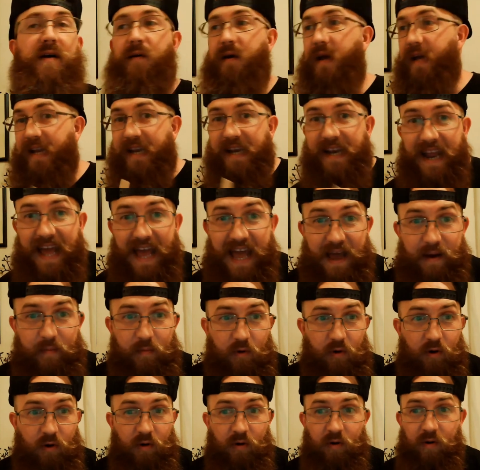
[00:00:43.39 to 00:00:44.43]

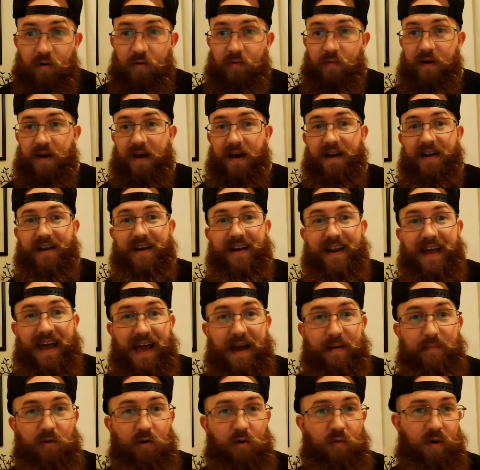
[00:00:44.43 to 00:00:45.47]
enamel. We got
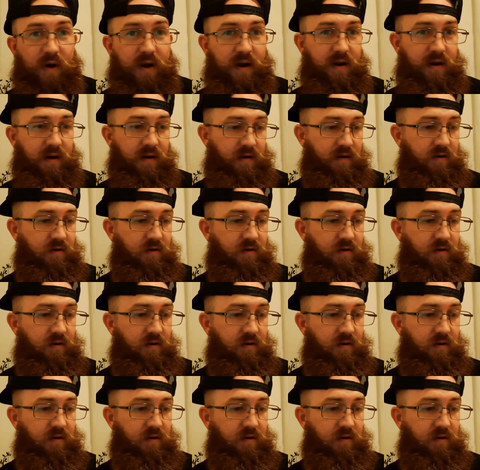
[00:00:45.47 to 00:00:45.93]
enamelware,